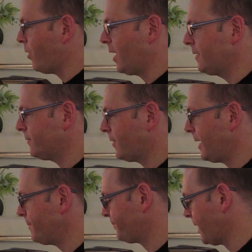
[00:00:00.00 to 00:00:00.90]
want,
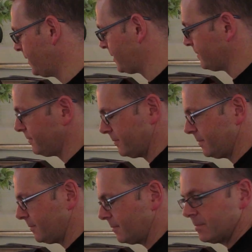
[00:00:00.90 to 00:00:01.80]
right? And there,
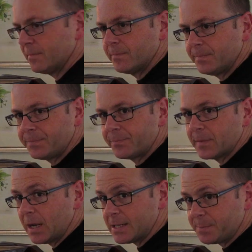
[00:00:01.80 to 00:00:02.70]

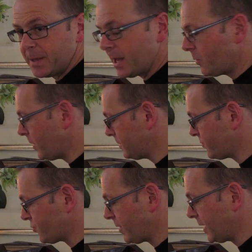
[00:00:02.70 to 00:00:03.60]
it has piano and
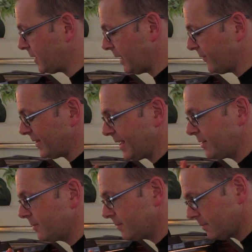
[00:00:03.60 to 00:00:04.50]
string in the left hand,